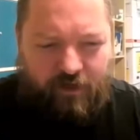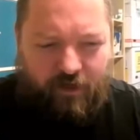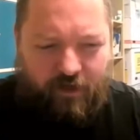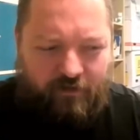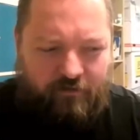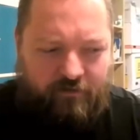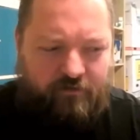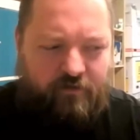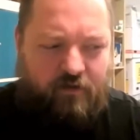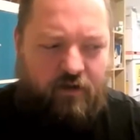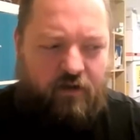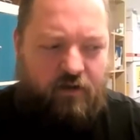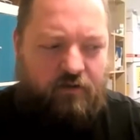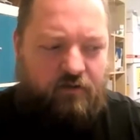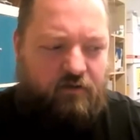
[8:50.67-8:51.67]
as
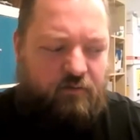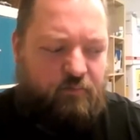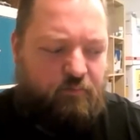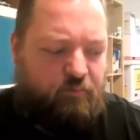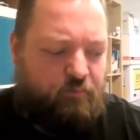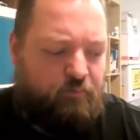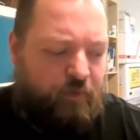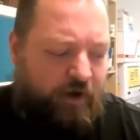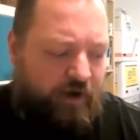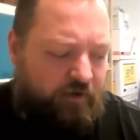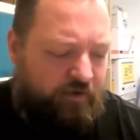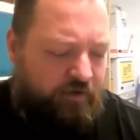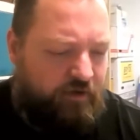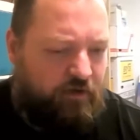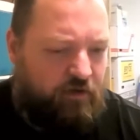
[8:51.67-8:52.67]
the
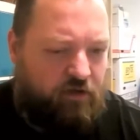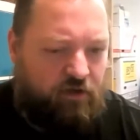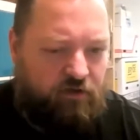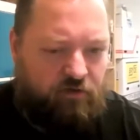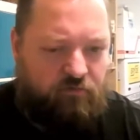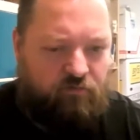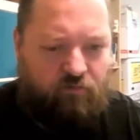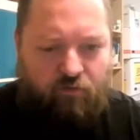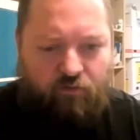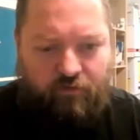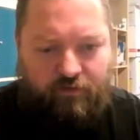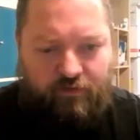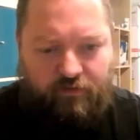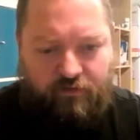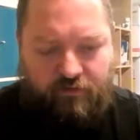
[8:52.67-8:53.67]
parent
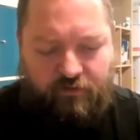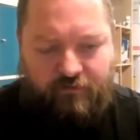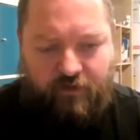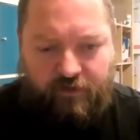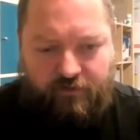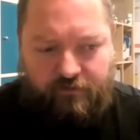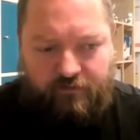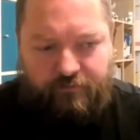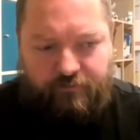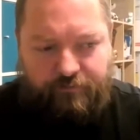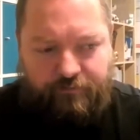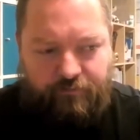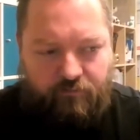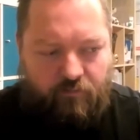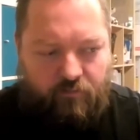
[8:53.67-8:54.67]
controlling the device.
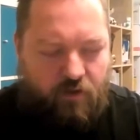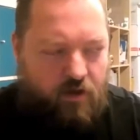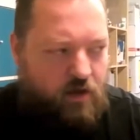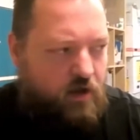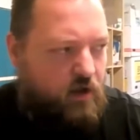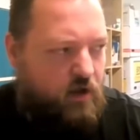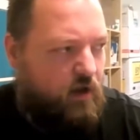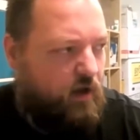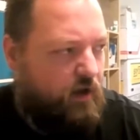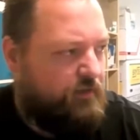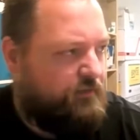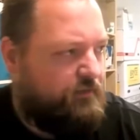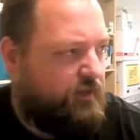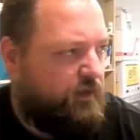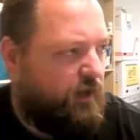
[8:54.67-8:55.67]
Mm-hmm.
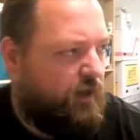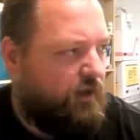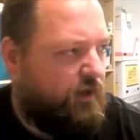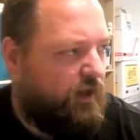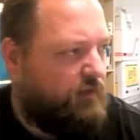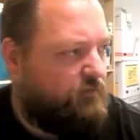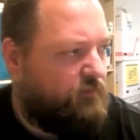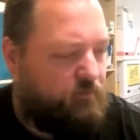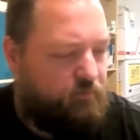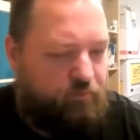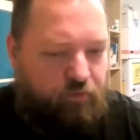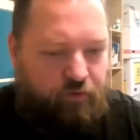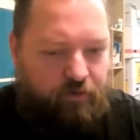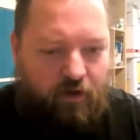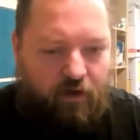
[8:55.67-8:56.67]
I'd say I
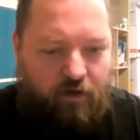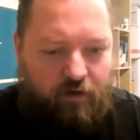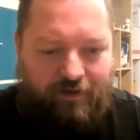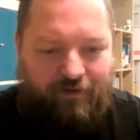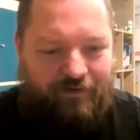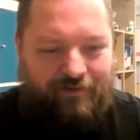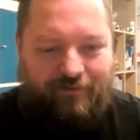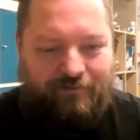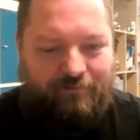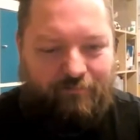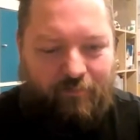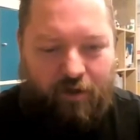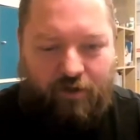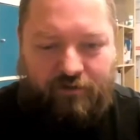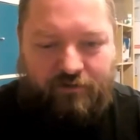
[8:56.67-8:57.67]
haven't put on,
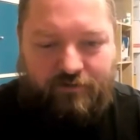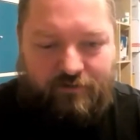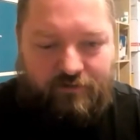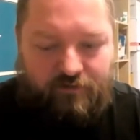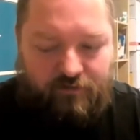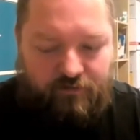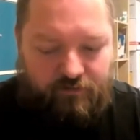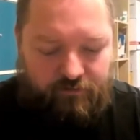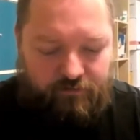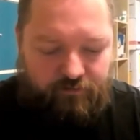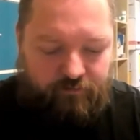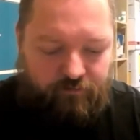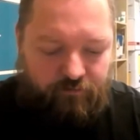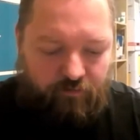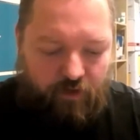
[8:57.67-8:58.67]
much
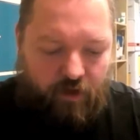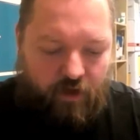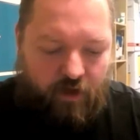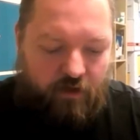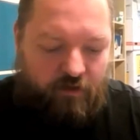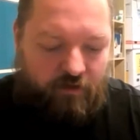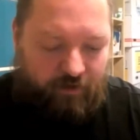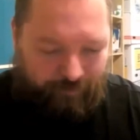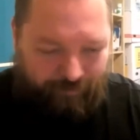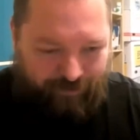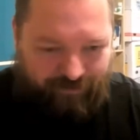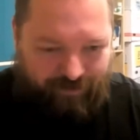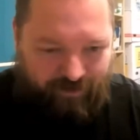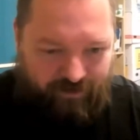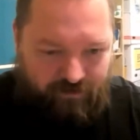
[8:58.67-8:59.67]
um,
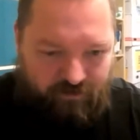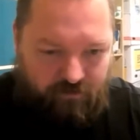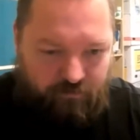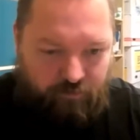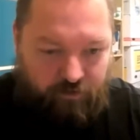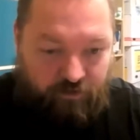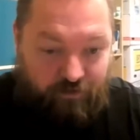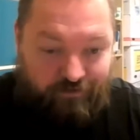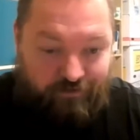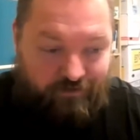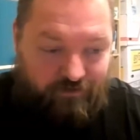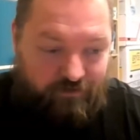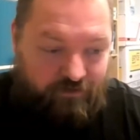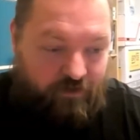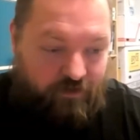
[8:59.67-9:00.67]
limitation because
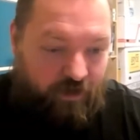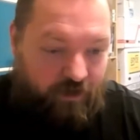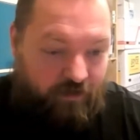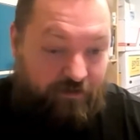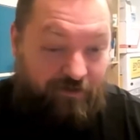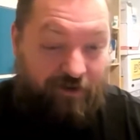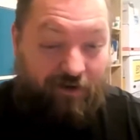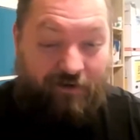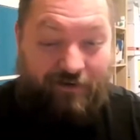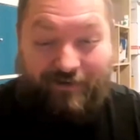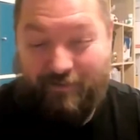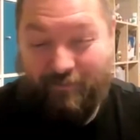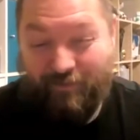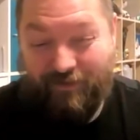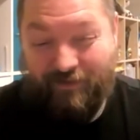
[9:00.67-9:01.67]
she has had an
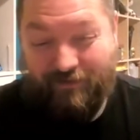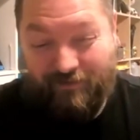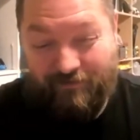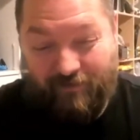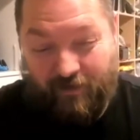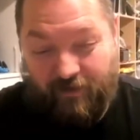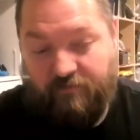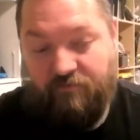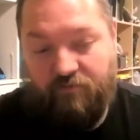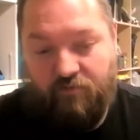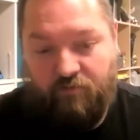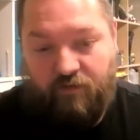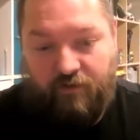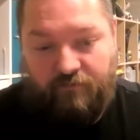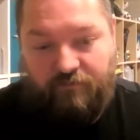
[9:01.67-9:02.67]
unlimited device for
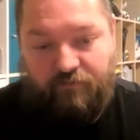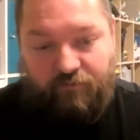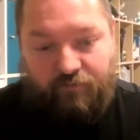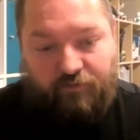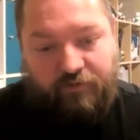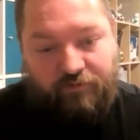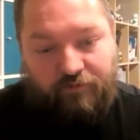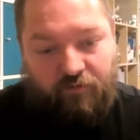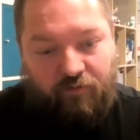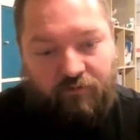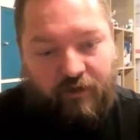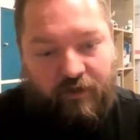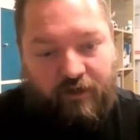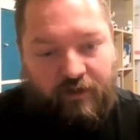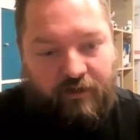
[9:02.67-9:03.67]
quite a few years
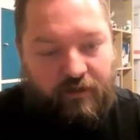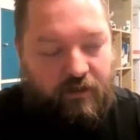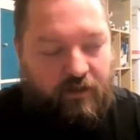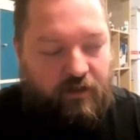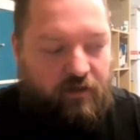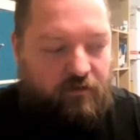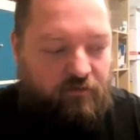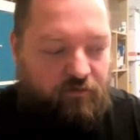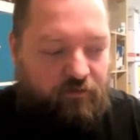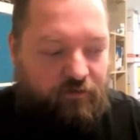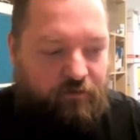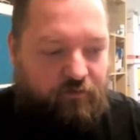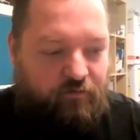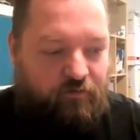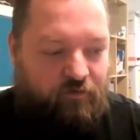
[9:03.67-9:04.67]
already. So
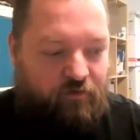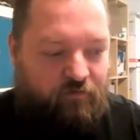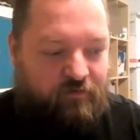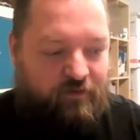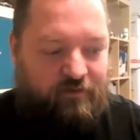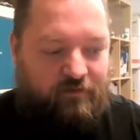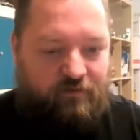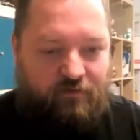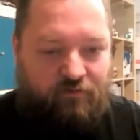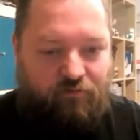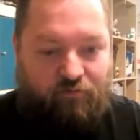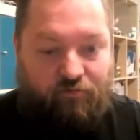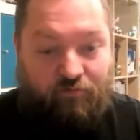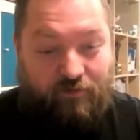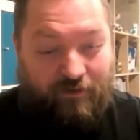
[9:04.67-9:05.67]
there is no reason
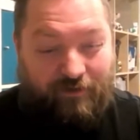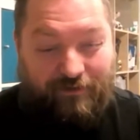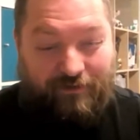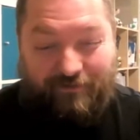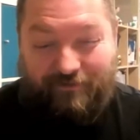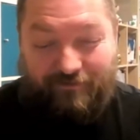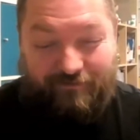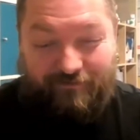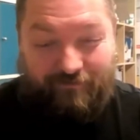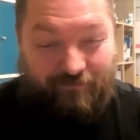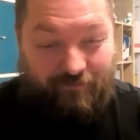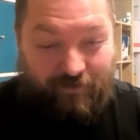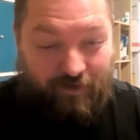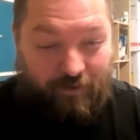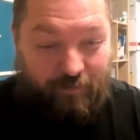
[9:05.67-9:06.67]
to start
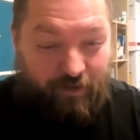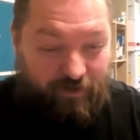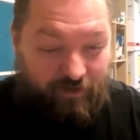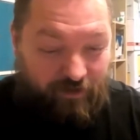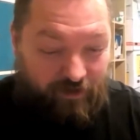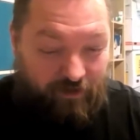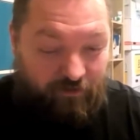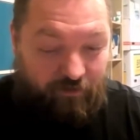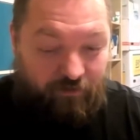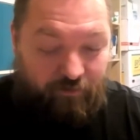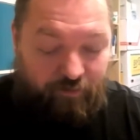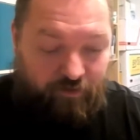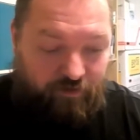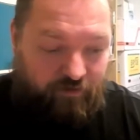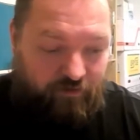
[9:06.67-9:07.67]
limiting her
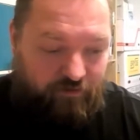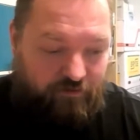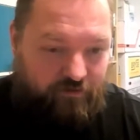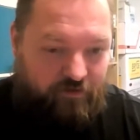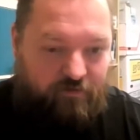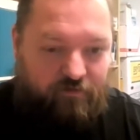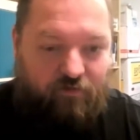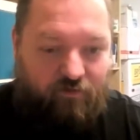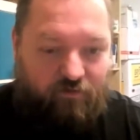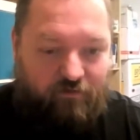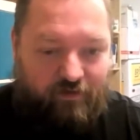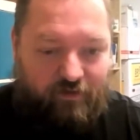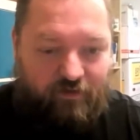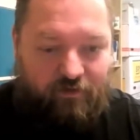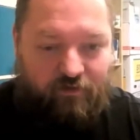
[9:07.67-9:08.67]
because she has
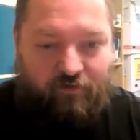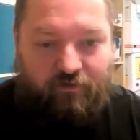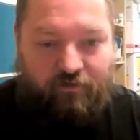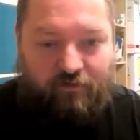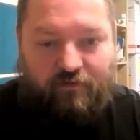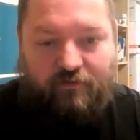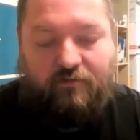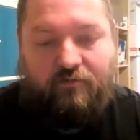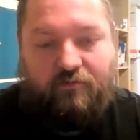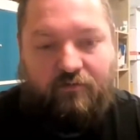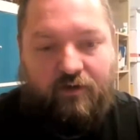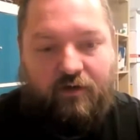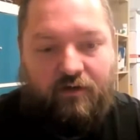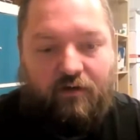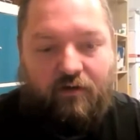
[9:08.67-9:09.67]
already learned
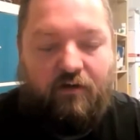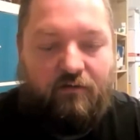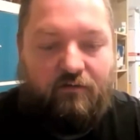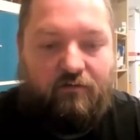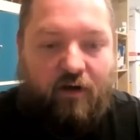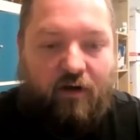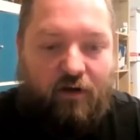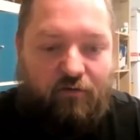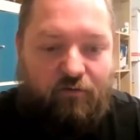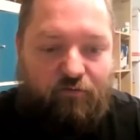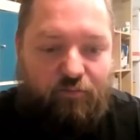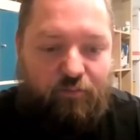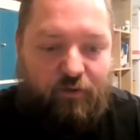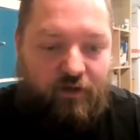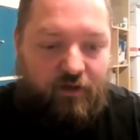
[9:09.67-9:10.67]
quite a lot of how
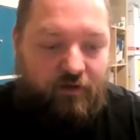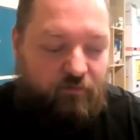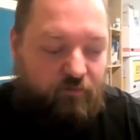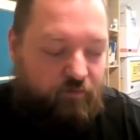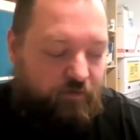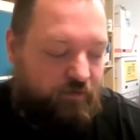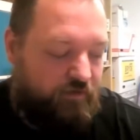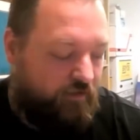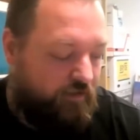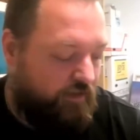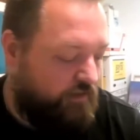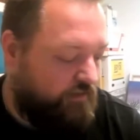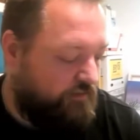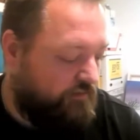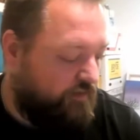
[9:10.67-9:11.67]
to behave with the
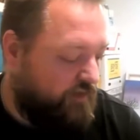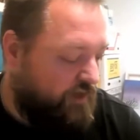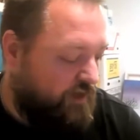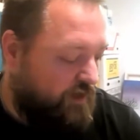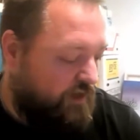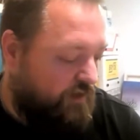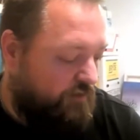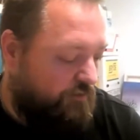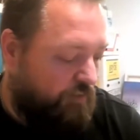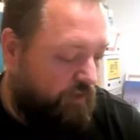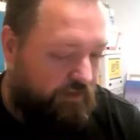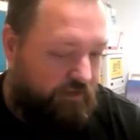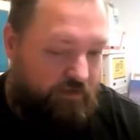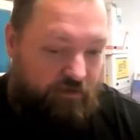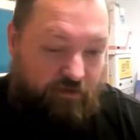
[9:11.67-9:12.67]
things.
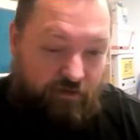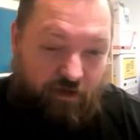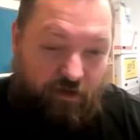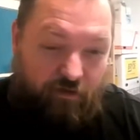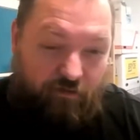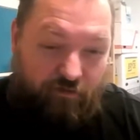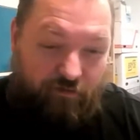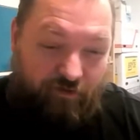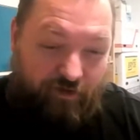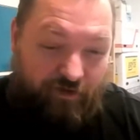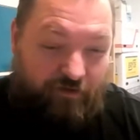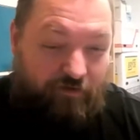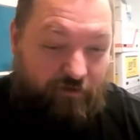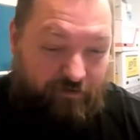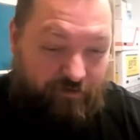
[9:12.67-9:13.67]
But yeah, it was
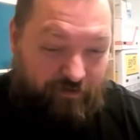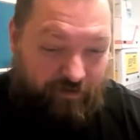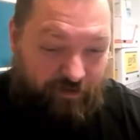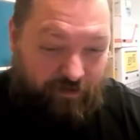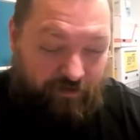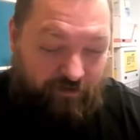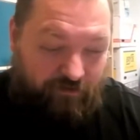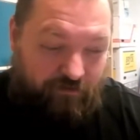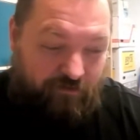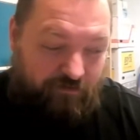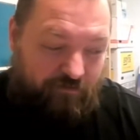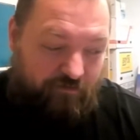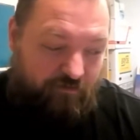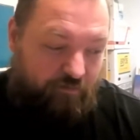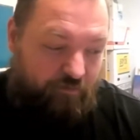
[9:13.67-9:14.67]
interesting.
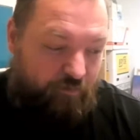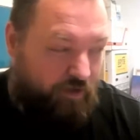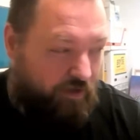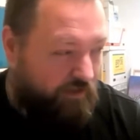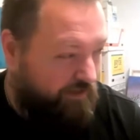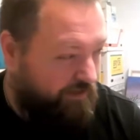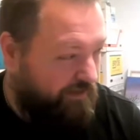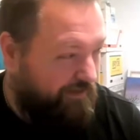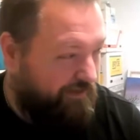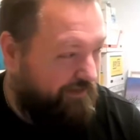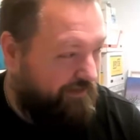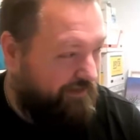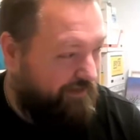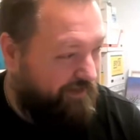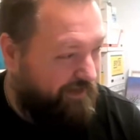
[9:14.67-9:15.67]
But
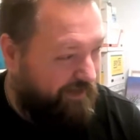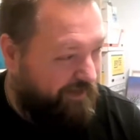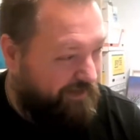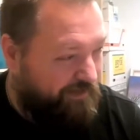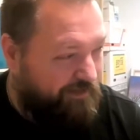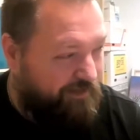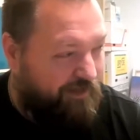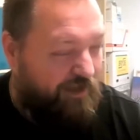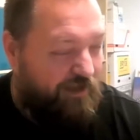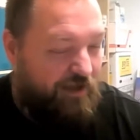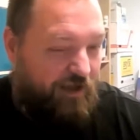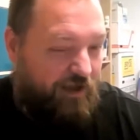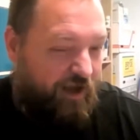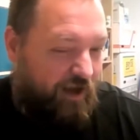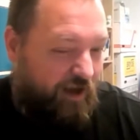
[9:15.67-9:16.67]
again,
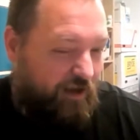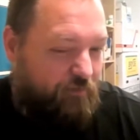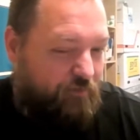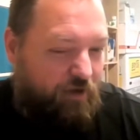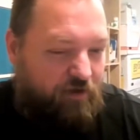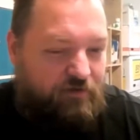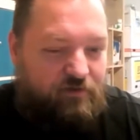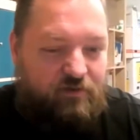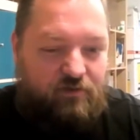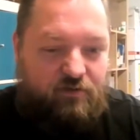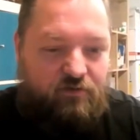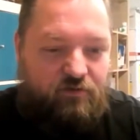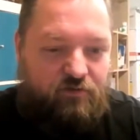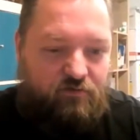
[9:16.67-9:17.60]
how much